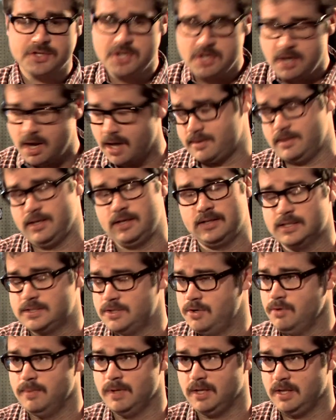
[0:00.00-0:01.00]
There's
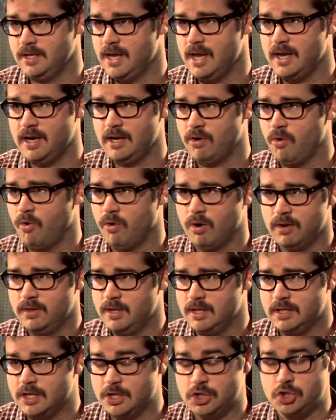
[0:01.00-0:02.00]
nothing that's humiliating
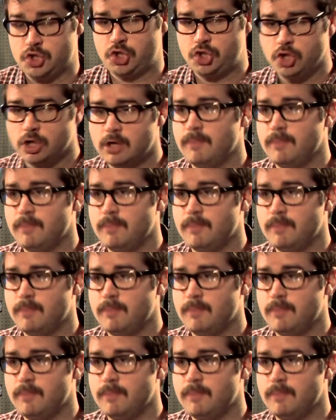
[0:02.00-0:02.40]
no. or that, that